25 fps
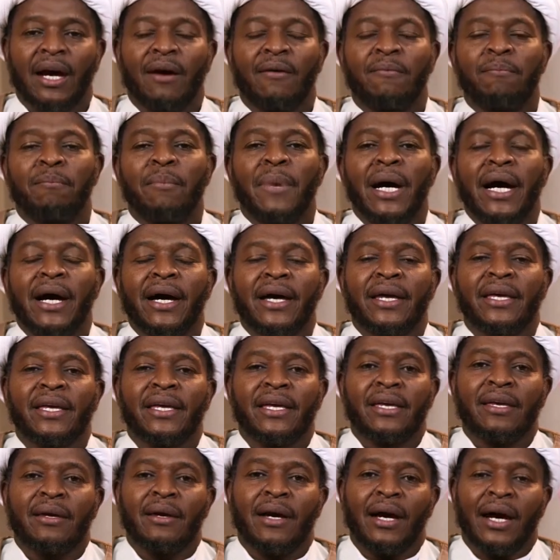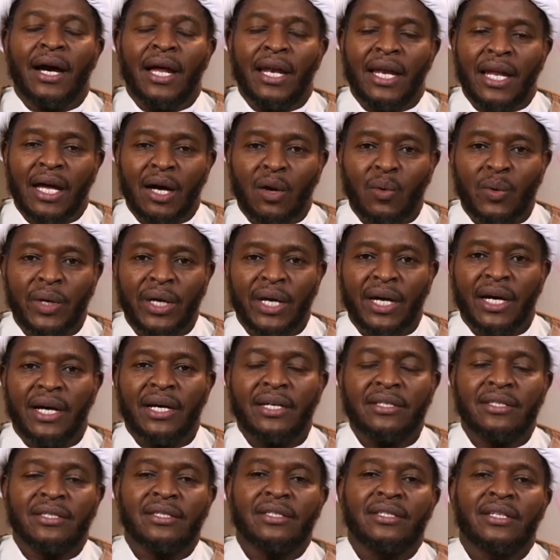by allowing
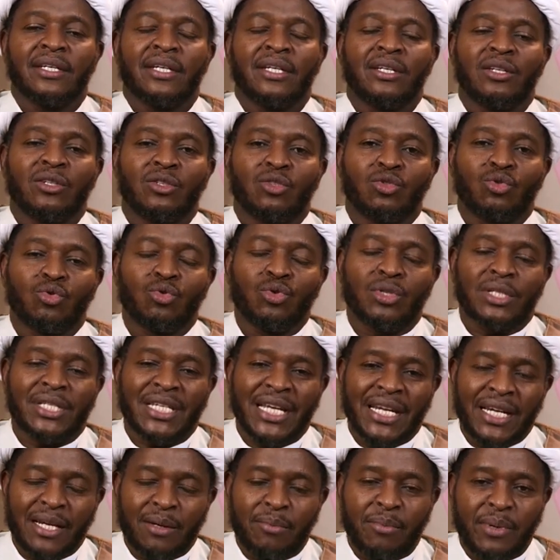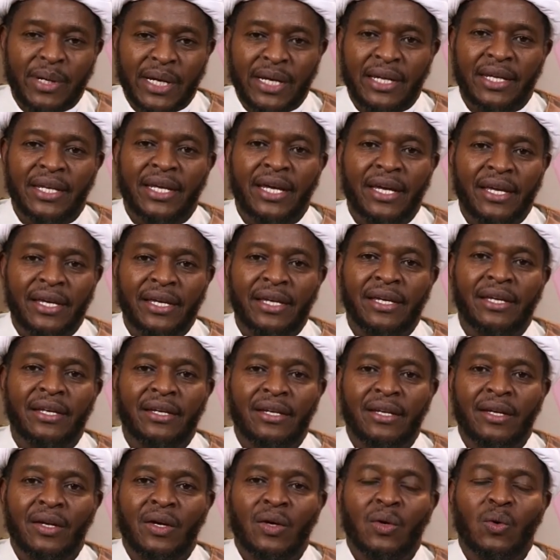us to celebrate the
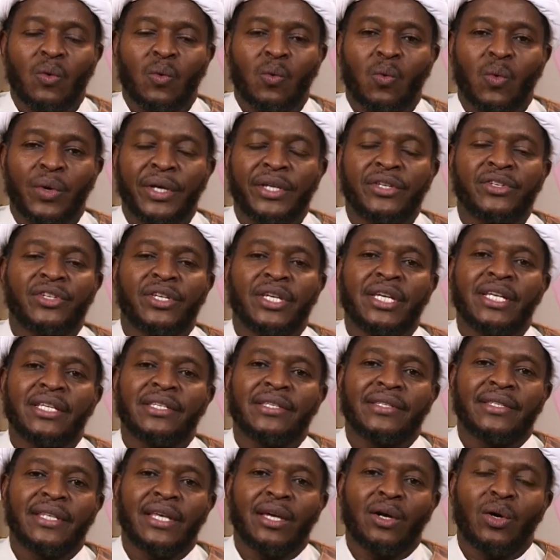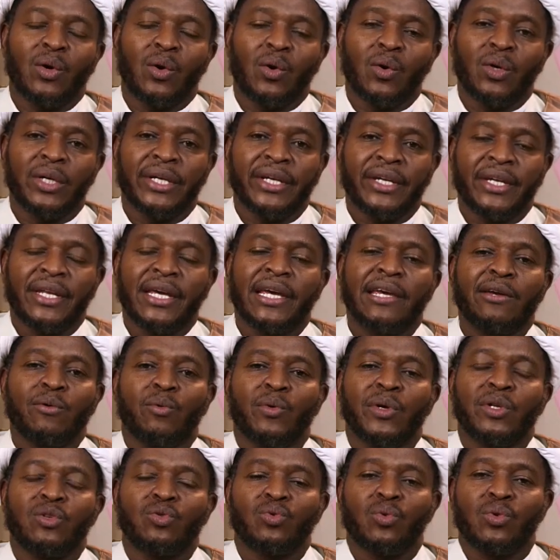Eid, which is the holiday
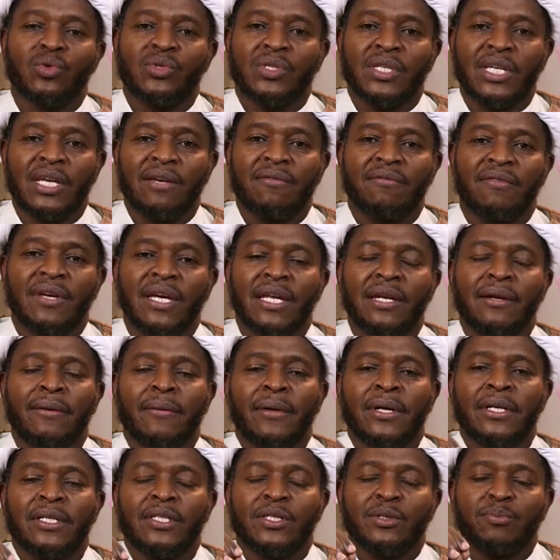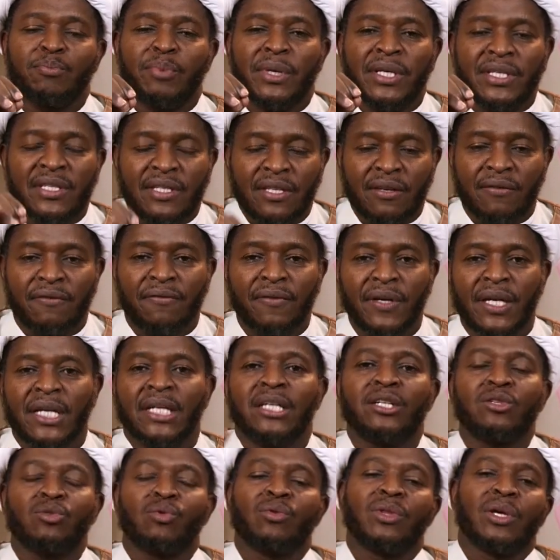which was given
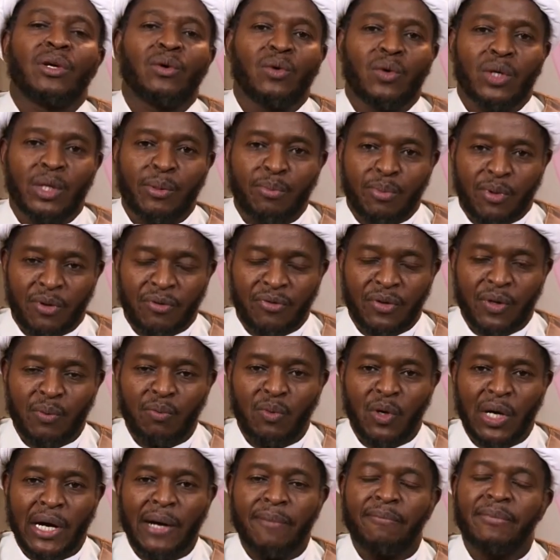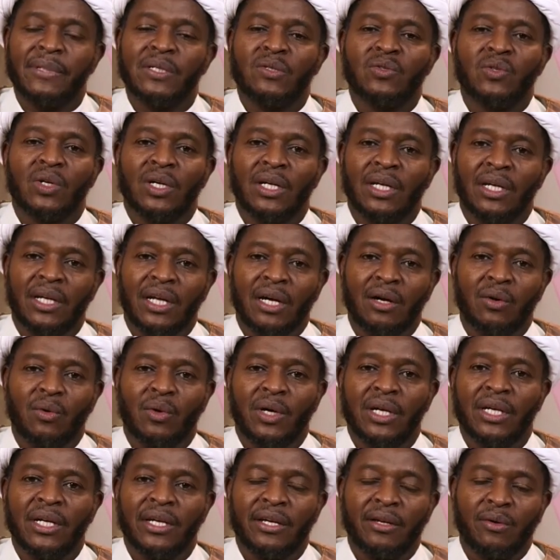specifically to the Holy Prophet Muhammad sallallahu
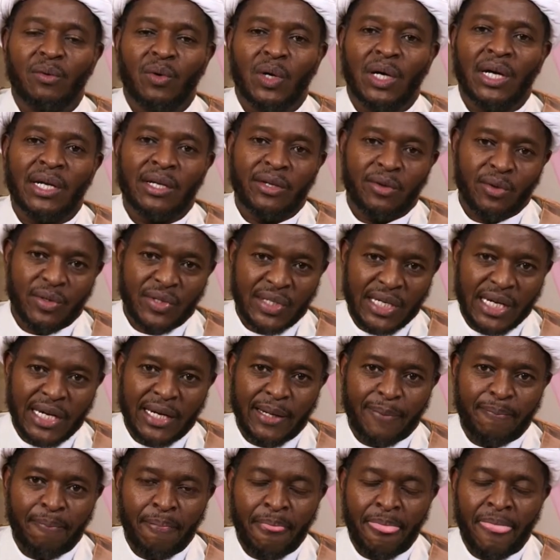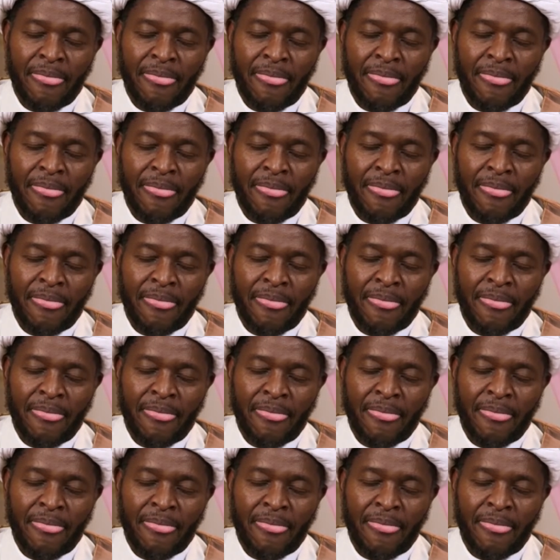alaihi wasallam